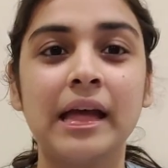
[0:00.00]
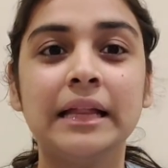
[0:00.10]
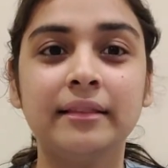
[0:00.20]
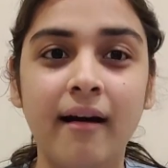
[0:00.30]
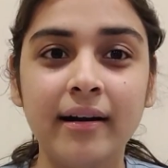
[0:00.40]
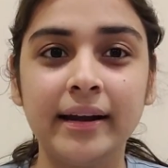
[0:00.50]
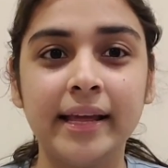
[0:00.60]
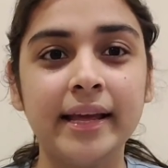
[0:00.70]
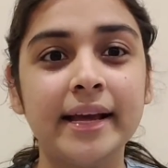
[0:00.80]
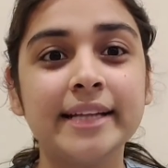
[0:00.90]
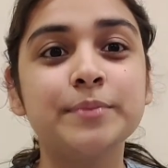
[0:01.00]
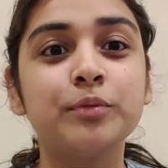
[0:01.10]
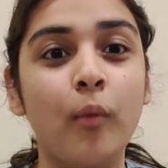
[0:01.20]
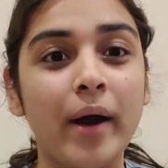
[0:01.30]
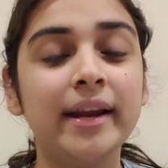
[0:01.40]
Thirdly, it's
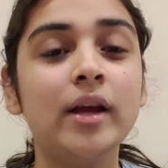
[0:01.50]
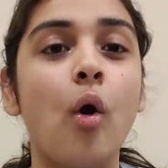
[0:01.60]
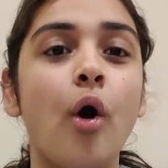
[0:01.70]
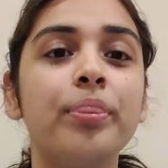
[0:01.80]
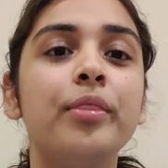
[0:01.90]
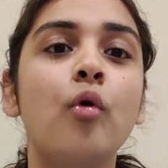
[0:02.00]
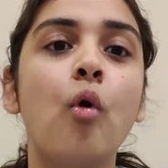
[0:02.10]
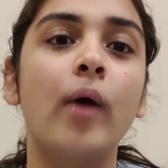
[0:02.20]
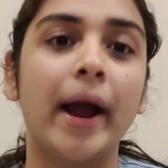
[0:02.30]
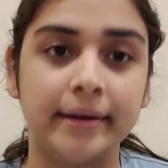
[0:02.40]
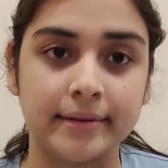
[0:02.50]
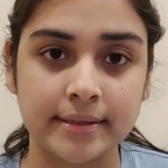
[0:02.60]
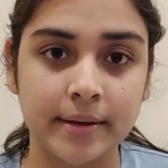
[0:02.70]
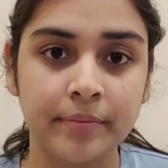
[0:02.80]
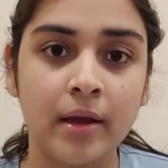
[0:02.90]
providing on the go guidance,
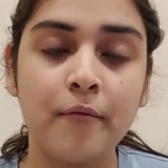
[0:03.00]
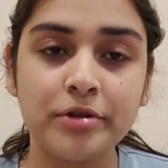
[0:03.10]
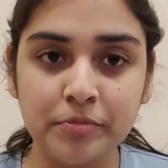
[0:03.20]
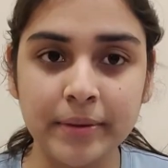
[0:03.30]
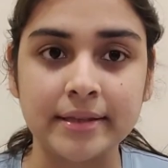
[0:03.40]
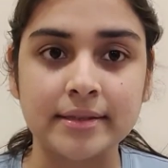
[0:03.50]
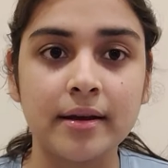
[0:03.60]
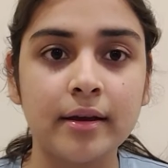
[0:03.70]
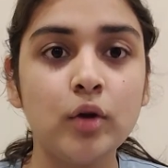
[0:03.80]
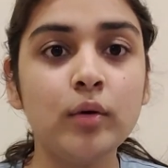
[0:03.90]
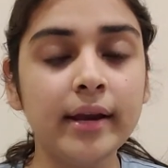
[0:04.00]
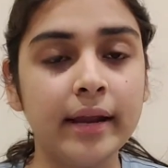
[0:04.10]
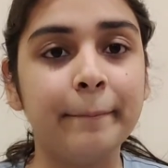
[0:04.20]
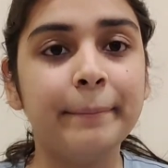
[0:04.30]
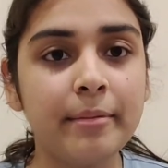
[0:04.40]
which means you can
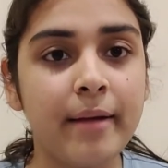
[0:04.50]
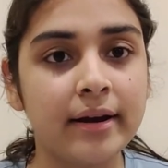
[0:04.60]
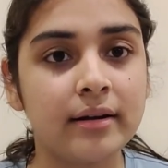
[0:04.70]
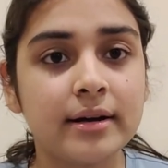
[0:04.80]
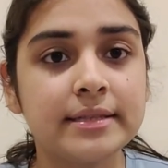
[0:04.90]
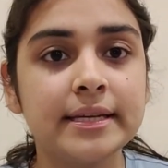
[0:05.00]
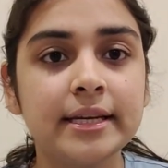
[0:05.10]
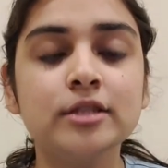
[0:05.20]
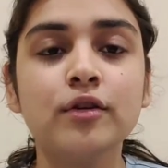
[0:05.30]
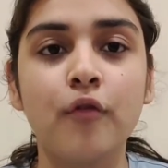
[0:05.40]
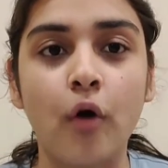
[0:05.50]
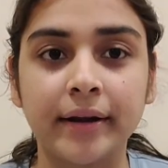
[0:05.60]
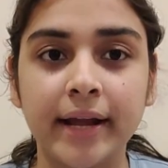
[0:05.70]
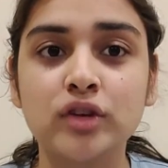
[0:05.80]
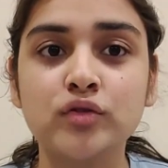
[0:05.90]
implement a series of
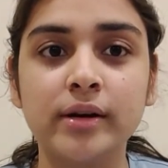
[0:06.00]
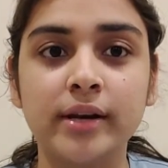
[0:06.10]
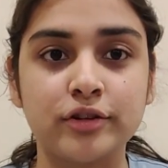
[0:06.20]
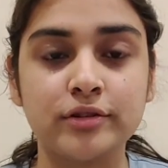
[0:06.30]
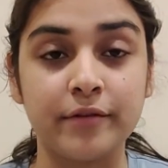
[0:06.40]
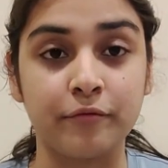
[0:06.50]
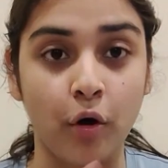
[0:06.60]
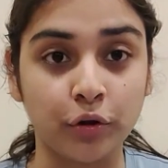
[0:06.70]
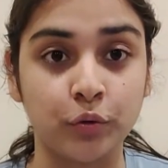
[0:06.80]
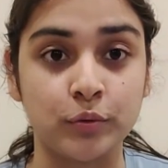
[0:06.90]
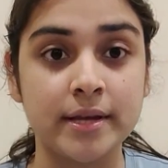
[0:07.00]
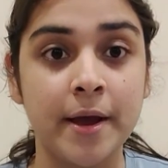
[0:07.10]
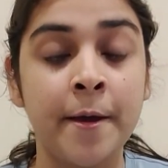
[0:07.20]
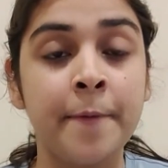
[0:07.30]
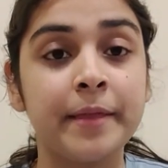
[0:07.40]
contextual nudges and walkthroughs
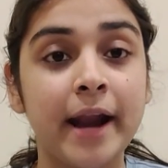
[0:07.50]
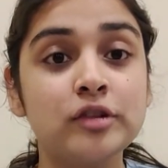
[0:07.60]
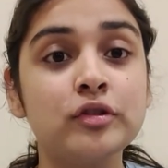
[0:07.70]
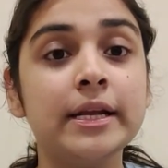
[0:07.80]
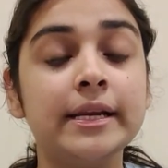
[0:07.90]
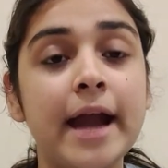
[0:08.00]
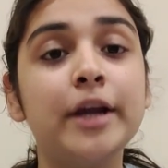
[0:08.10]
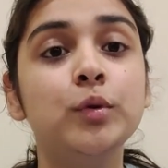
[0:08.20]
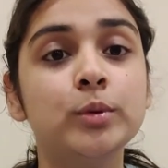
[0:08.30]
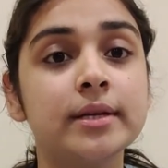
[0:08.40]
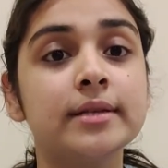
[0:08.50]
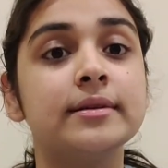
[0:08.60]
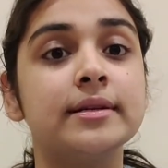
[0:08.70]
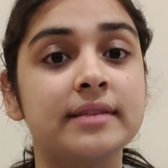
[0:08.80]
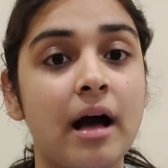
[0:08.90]
that actually let users
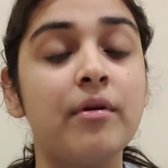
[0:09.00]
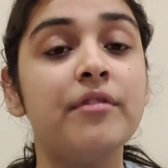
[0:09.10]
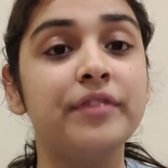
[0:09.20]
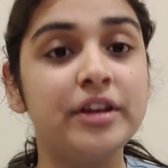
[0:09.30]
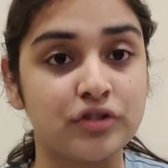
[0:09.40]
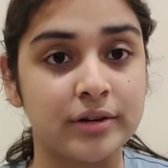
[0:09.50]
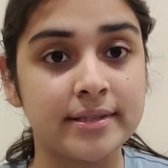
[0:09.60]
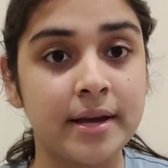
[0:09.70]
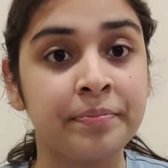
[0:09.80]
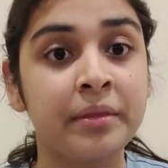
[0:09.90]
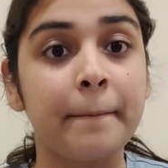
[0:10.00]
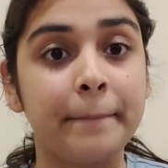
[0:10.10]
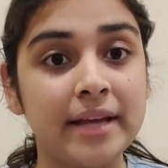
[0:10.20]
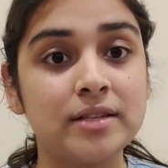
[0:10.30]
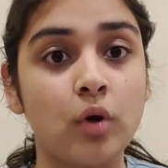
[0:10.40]
discover features
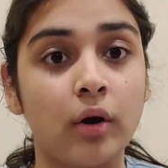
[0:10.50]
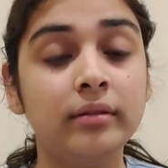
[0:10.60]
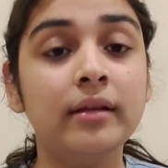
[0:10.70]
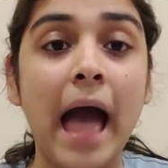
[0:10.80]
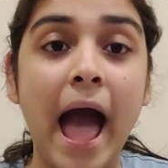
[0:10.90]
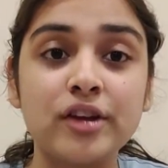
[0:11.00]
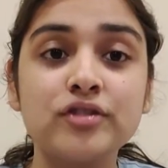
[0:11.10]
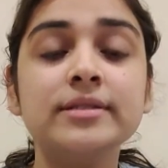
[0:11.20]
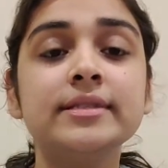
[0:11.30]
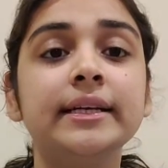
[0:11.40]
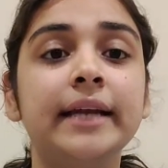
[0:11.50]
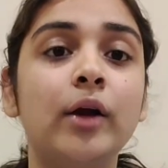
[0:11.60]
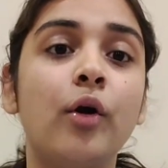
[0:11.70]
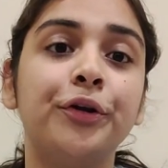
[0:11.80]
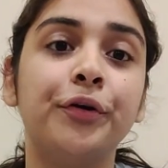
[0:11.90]
based on the actions they
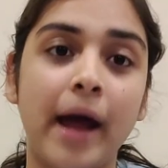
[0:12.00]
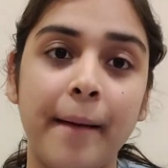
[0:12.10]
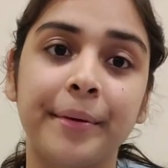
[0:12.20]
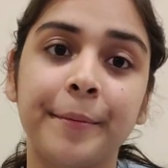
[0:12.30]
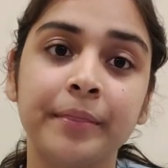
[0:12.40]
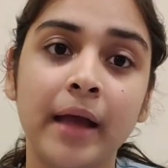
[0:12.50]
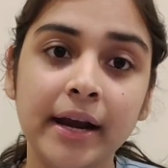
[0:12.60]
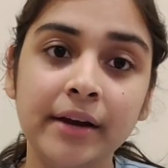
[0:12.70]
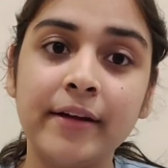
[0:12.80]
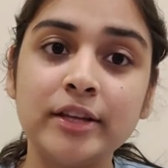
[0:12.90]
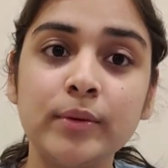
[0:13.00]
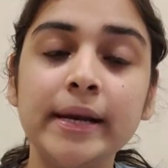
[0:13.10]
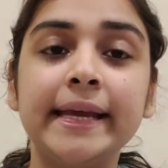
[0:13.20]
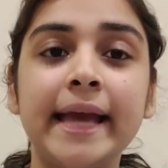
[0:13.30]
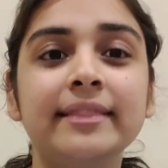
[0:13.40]
take on your app and
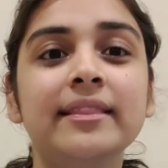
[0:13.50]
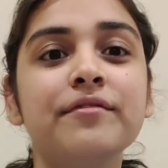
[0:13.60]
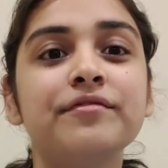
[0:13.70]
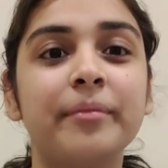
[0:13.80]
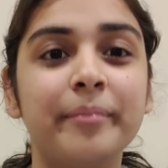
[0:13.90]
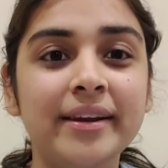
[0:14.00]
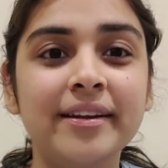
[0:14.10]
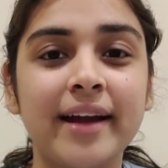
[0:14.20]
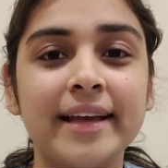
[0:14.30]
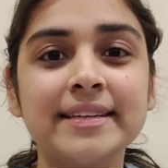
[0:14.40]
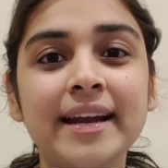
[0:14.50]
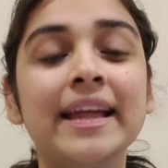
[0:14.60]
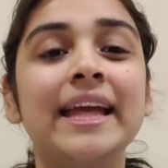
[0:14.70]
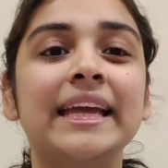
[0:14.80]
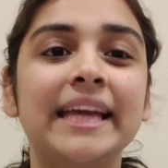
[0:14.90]
eventually get them familiarized and
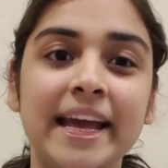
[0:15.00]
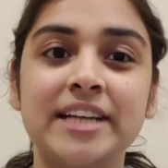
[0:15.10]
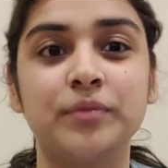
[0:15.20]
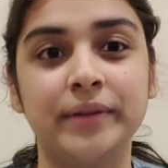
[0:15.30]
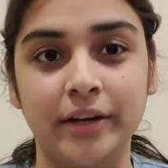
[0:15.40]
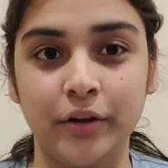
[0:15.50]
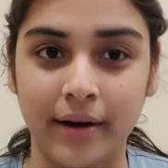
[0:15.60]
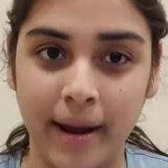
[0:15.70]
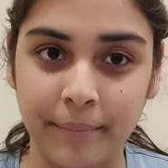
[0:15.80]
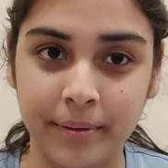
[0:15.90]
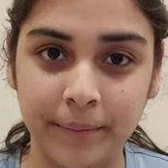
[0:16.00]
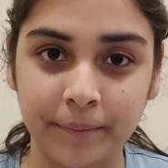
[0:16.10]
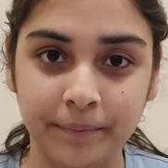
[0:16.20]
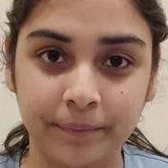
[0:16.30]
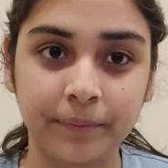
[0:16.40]
engaged within your app.
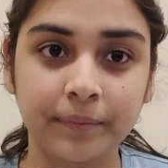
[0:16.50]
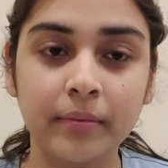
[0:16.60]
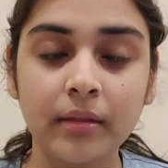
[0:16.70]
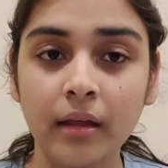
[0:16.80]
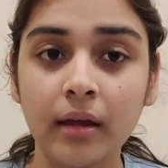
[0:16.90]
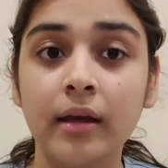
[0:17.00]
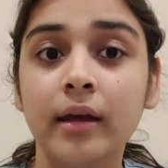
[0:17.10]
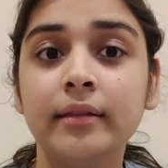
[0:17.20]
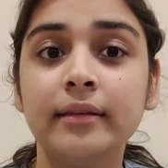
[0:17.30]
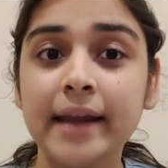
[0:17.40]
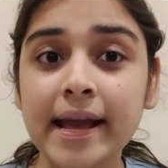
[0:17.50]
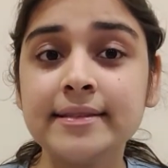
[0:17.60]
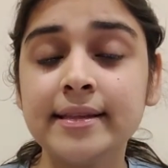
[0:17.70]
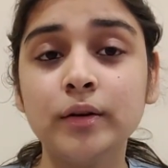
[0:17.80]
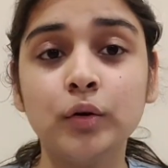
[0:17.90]
The next
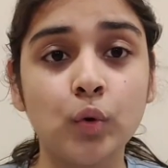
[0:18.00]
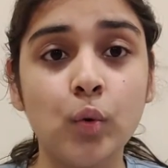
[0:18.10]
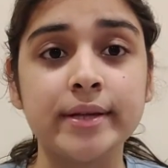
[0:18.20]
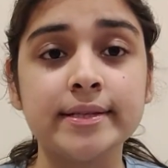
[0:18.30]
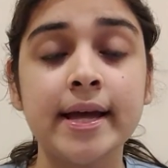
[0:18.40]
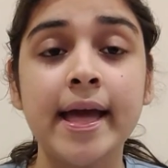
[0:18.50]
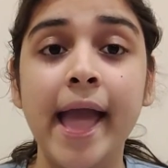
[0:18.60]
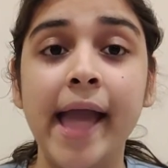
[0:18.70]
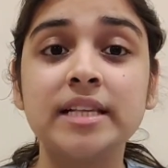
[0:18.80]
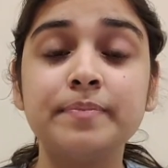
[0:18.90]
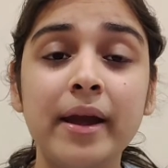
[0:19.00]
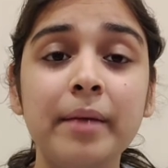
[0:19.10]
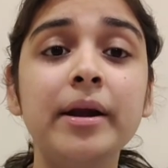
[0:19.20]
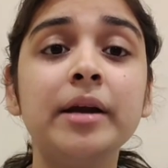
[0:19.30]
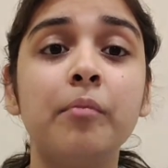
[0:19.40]
thing to do is
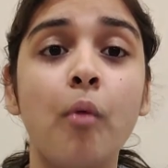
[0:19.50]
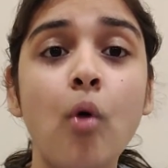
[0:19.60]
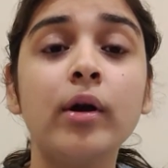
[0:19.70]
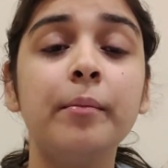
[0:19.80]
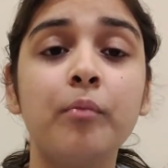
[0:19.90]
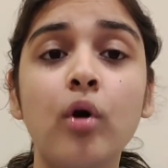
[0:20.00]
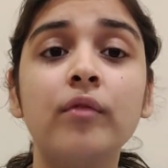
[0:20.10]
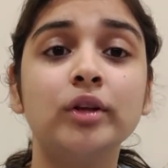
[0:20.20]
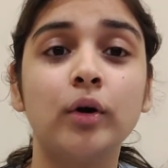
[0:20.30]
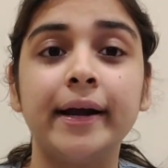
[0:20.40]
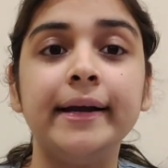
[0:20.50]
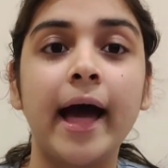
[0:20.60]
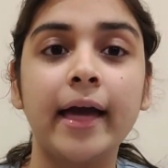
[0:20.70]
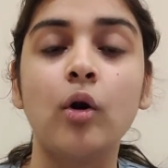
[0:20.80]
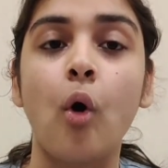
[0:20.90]
experiment more and more with your
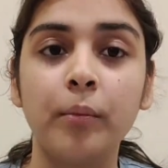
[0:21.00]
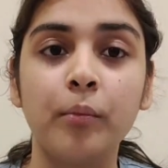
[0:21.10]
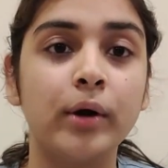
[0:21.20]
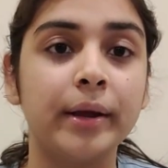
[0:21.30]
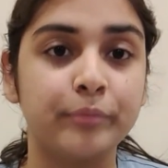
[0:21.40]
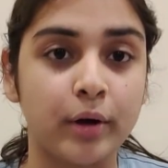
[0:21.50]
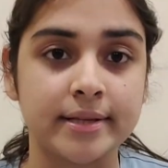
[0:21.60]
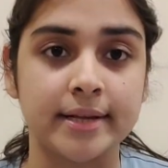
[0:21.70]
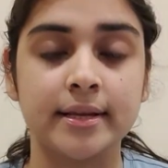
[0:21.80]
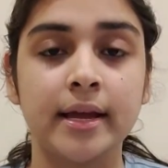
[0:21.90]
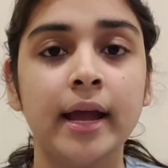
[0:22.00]
entire onboarding process.